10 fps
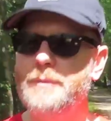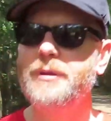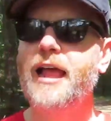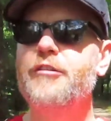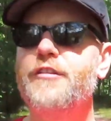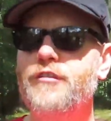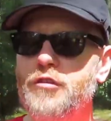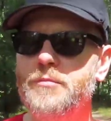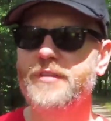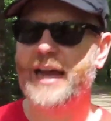people are
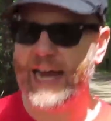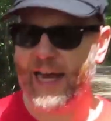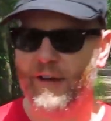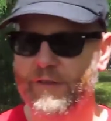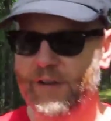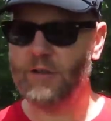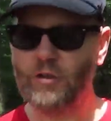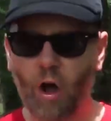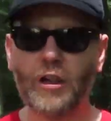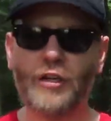assumed to have
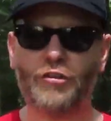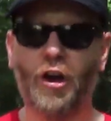knowledge